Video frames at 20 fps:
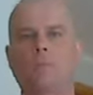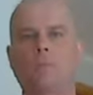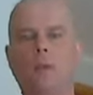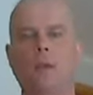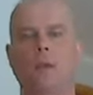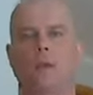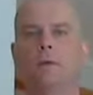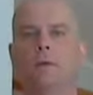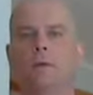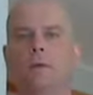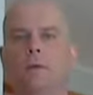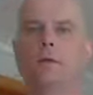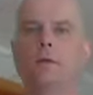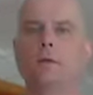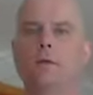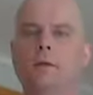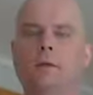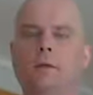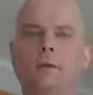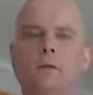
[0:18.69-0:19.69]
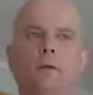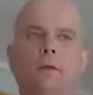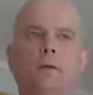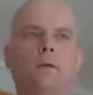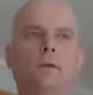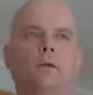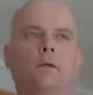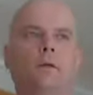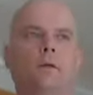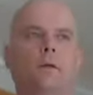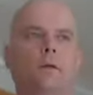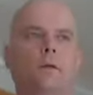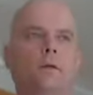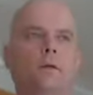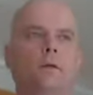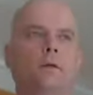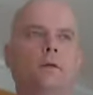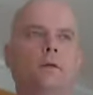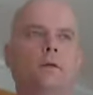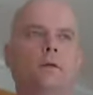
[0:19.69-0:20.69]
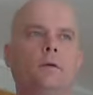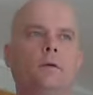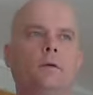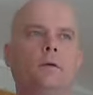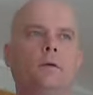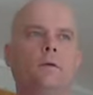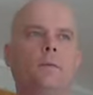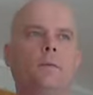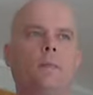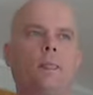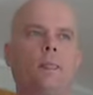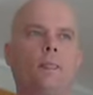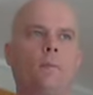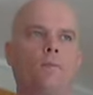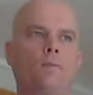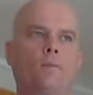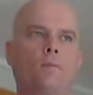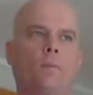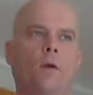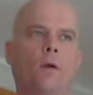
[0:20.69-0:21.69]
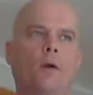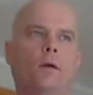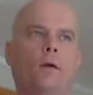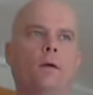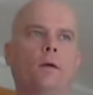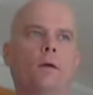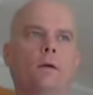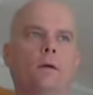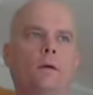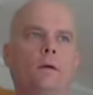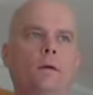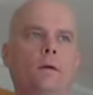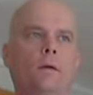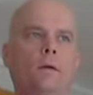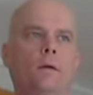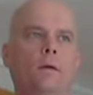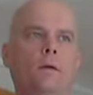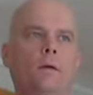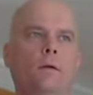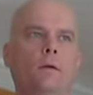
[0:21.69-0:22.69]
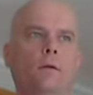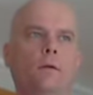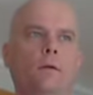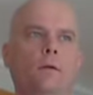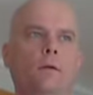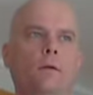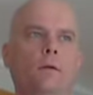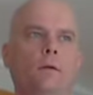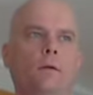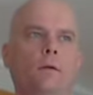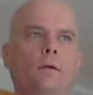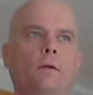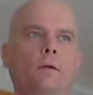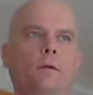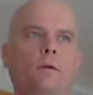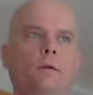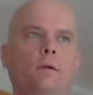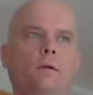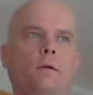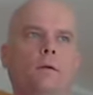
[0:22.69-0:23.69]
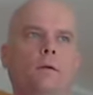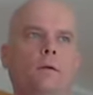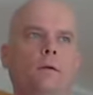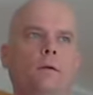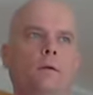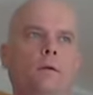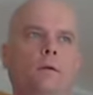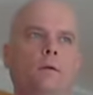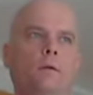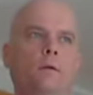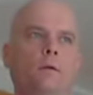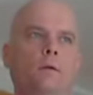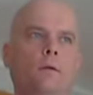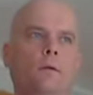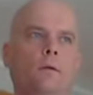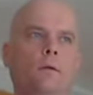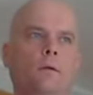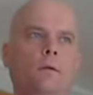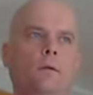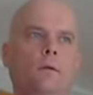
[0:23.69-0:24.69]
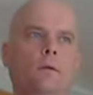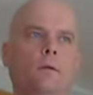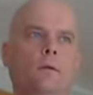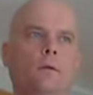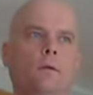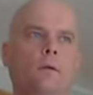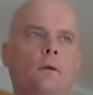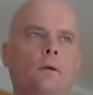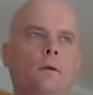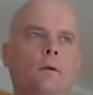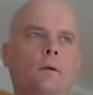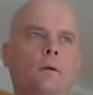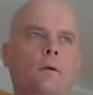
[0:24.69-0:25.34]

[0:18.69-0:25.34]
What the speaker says: (no one is talking)